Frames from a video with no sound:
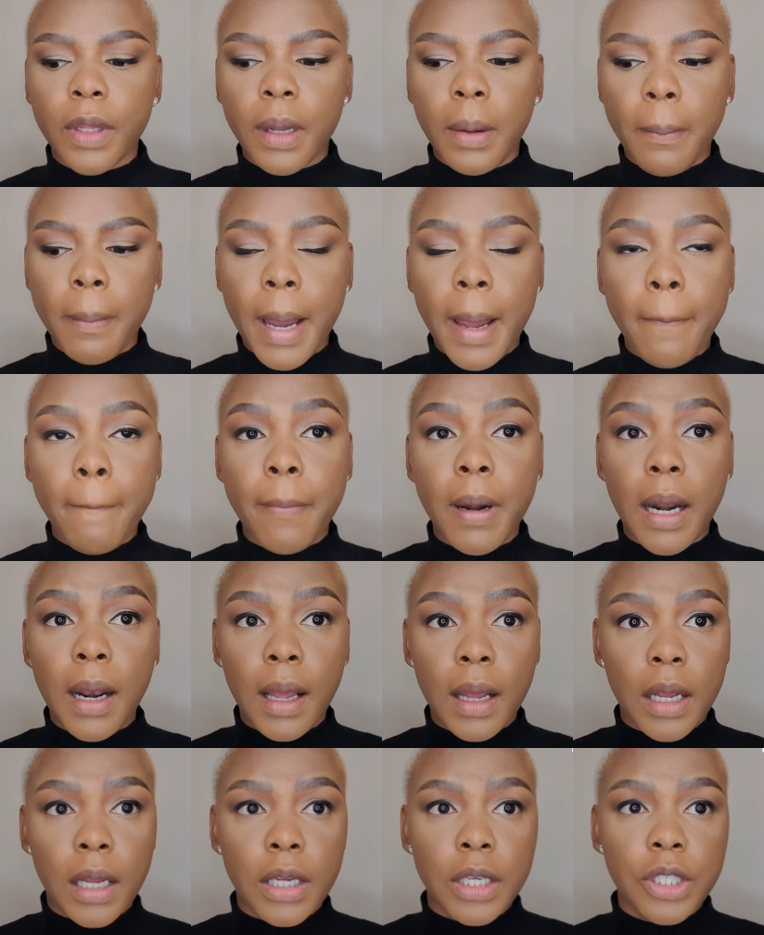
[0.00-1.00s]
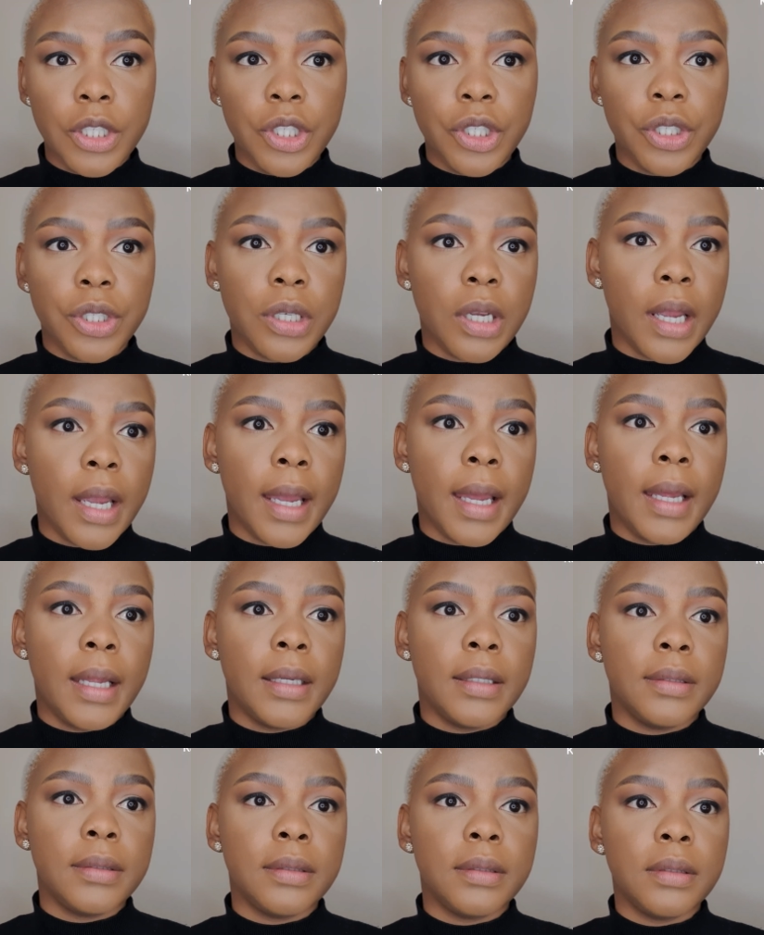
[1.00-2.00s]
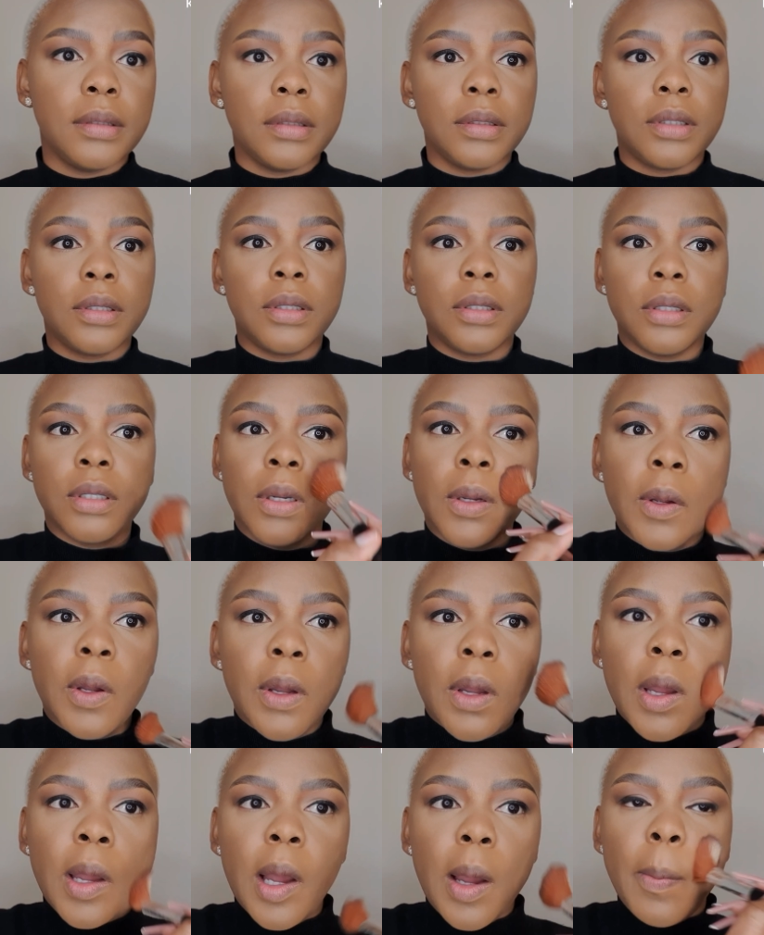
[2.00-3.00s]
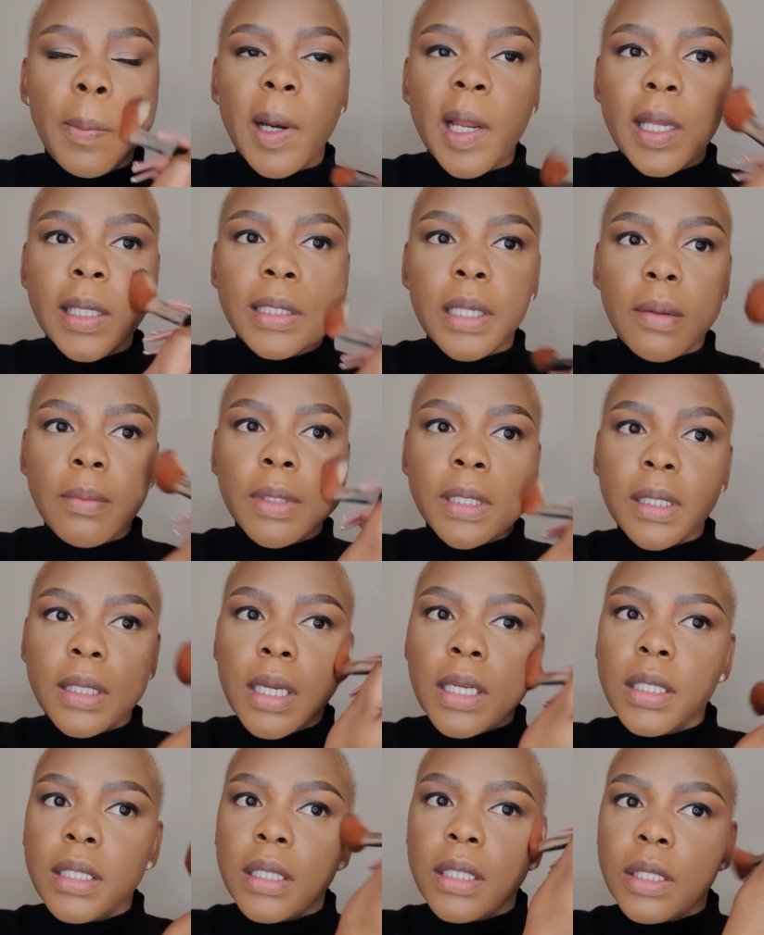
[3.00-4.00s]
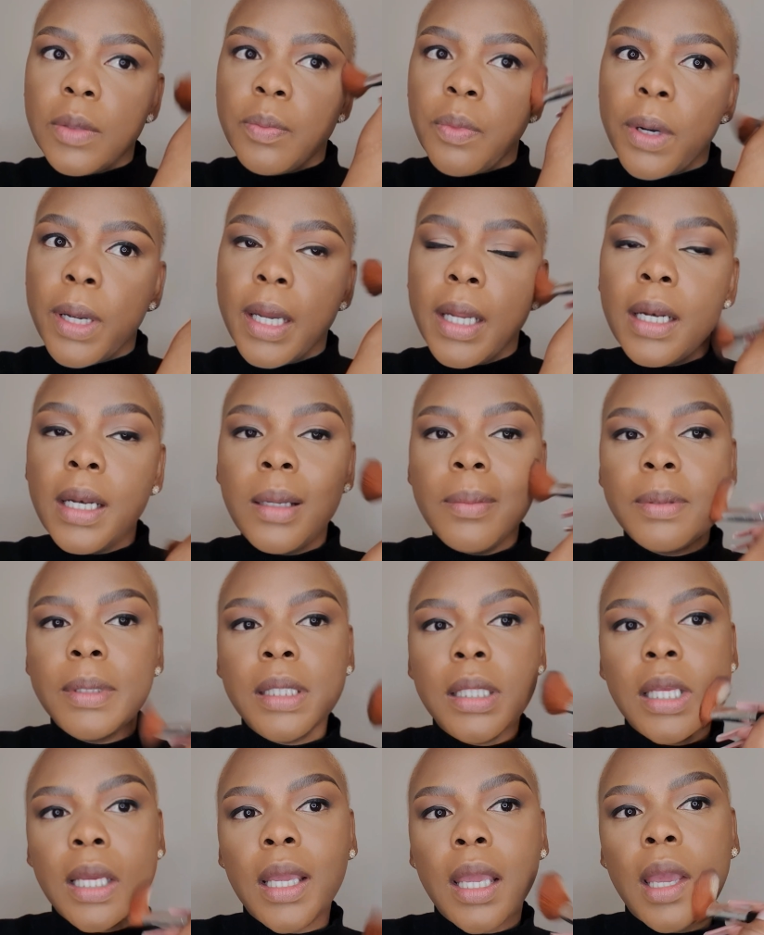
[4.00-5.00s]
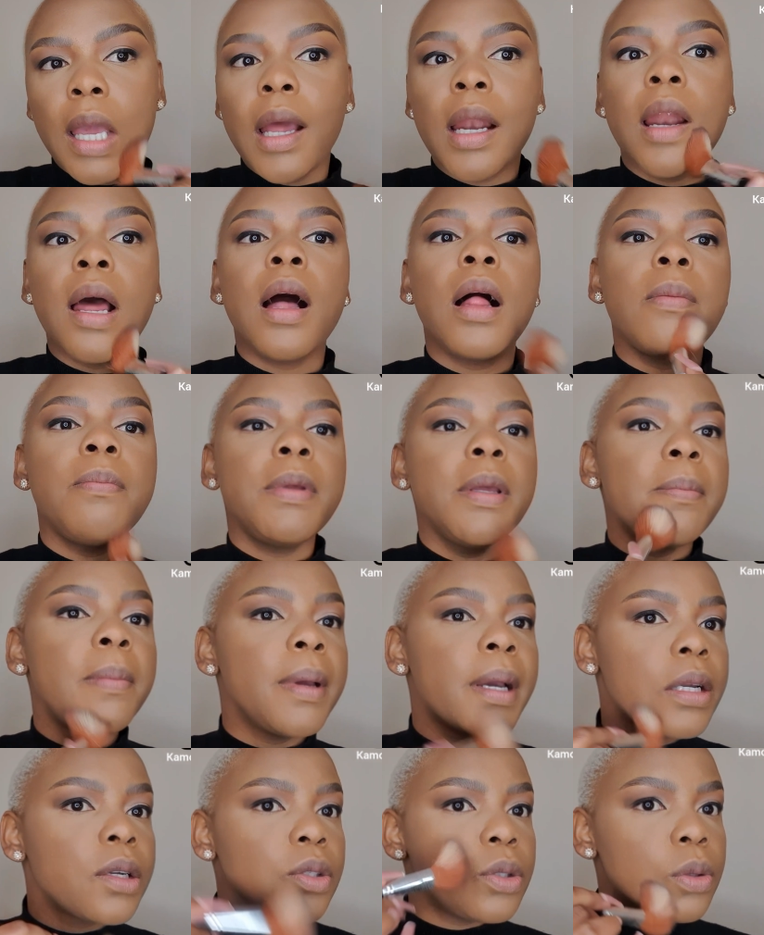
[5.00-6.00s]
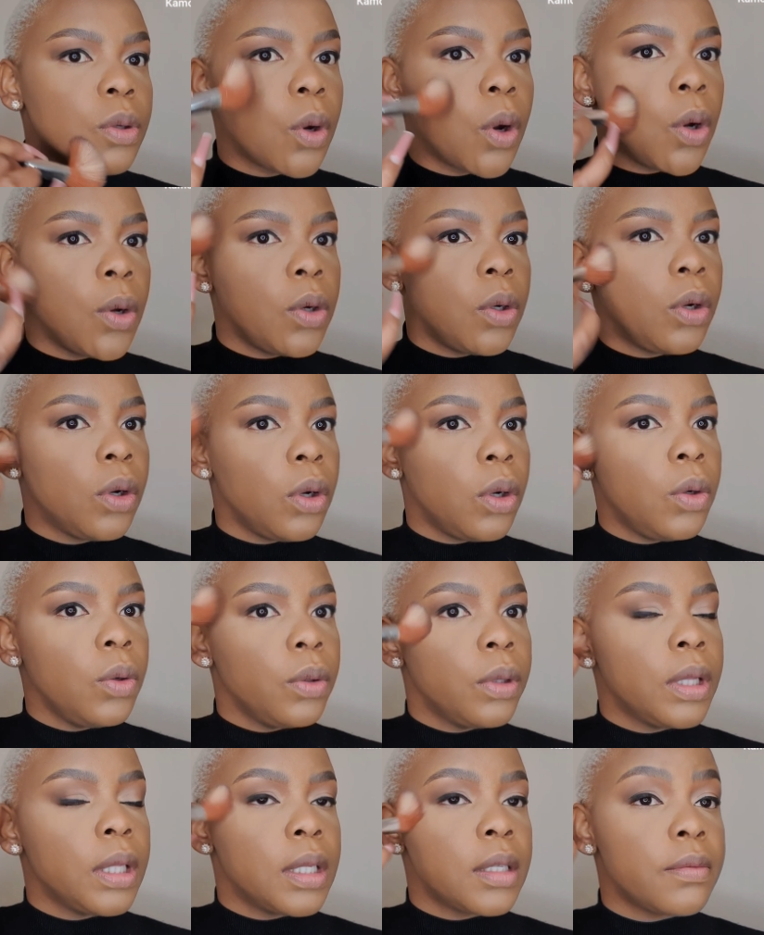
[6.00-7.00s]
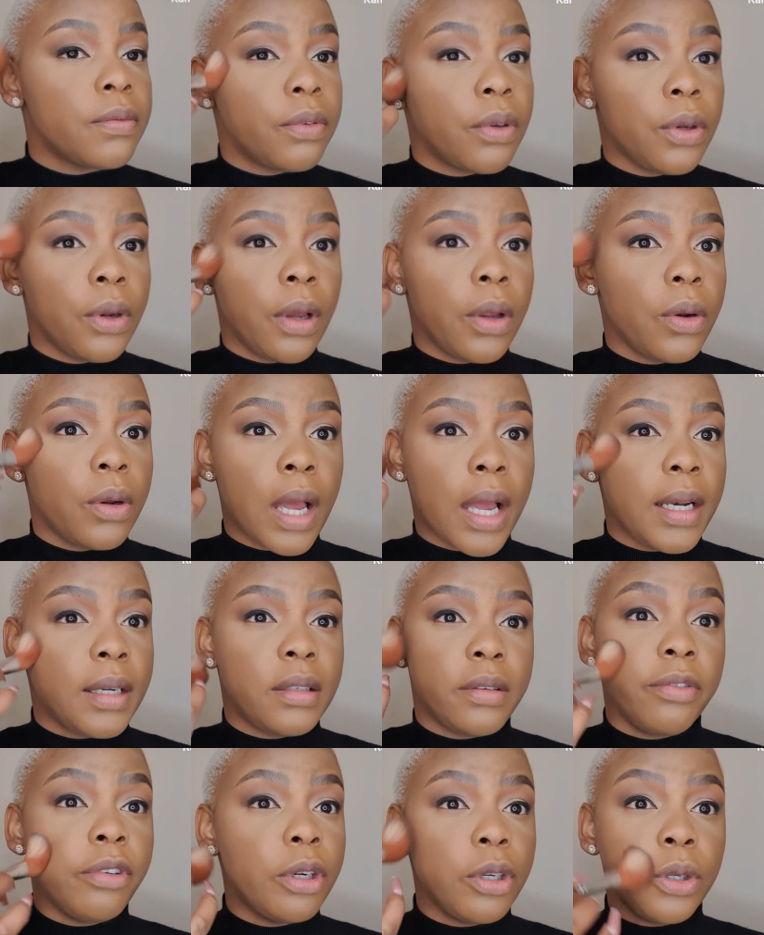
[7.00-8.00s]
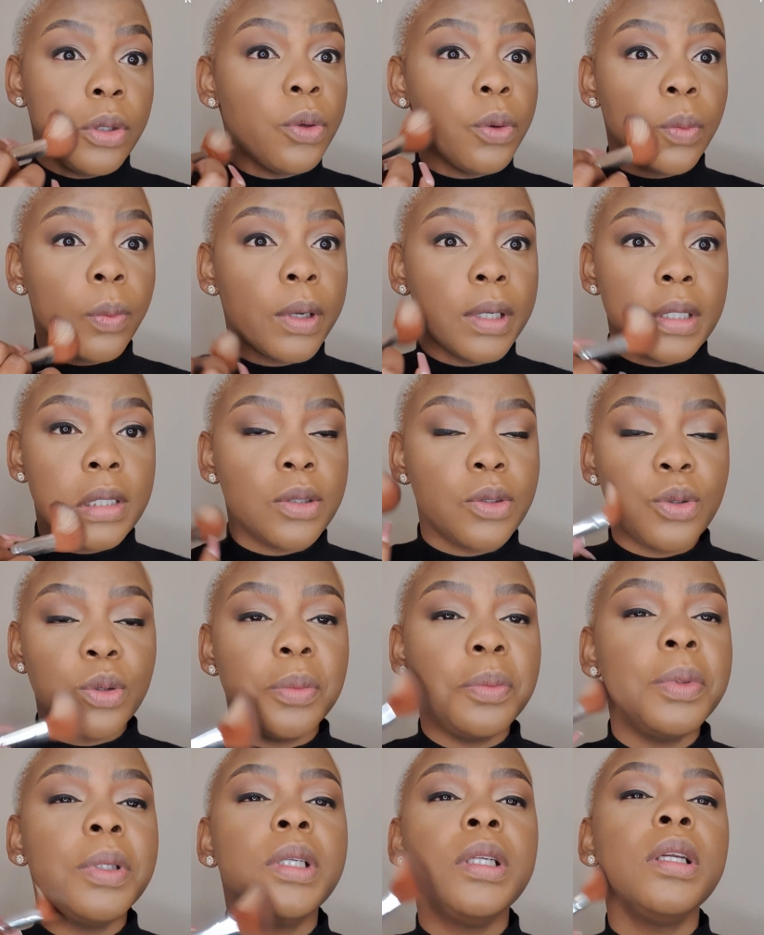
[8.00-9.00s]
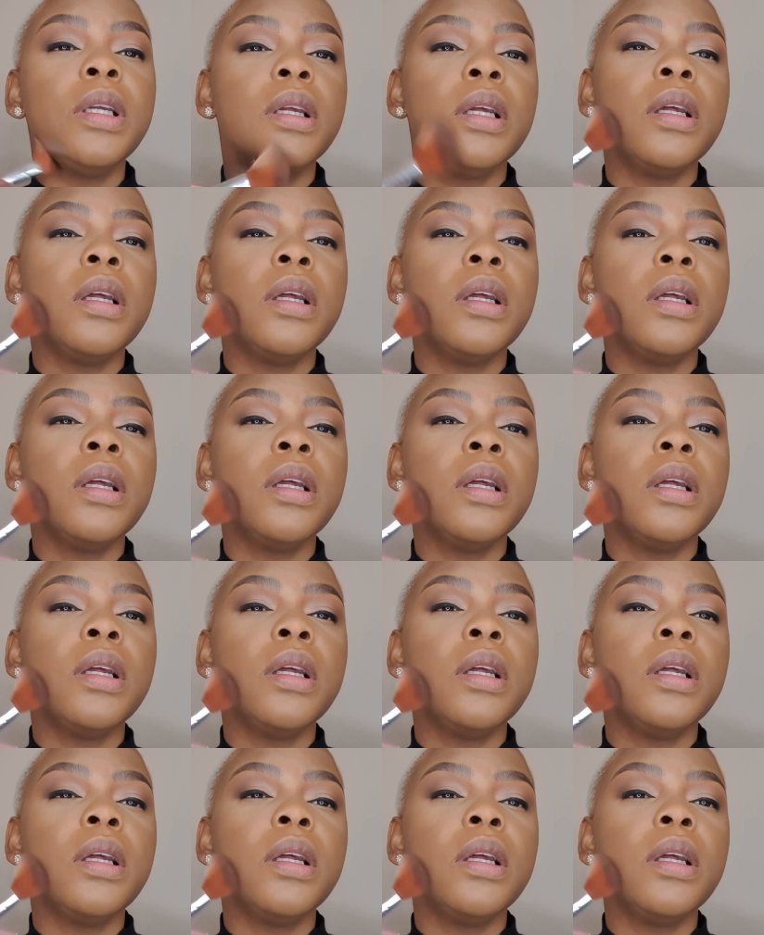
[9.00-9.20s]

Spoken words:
my blush, and apply some setting spray and lipstick, and I'll be back to conclude this video. I definitely don't want it to be